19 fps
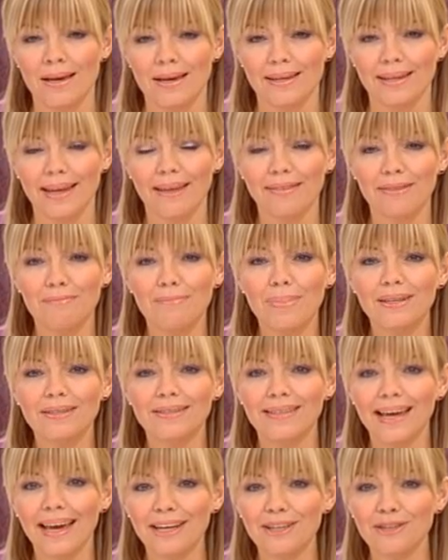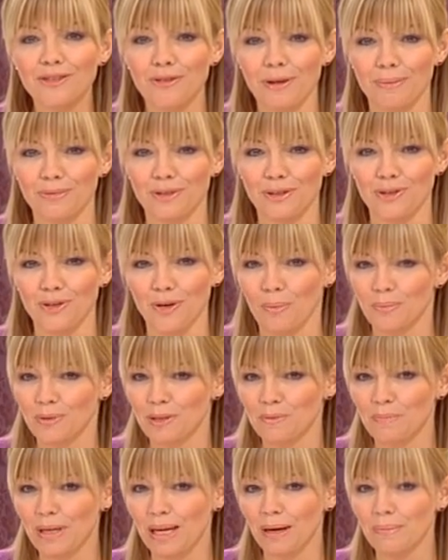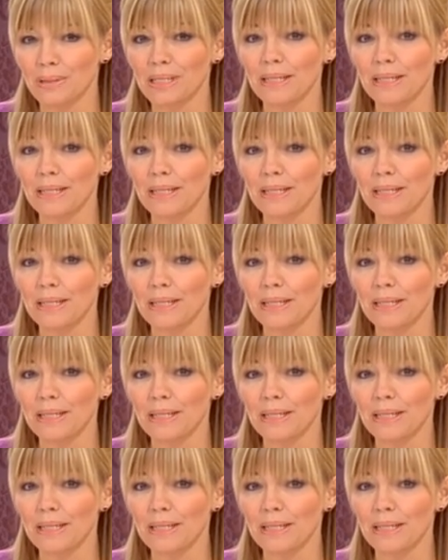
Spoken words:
Now, the mundane trip to the shops has become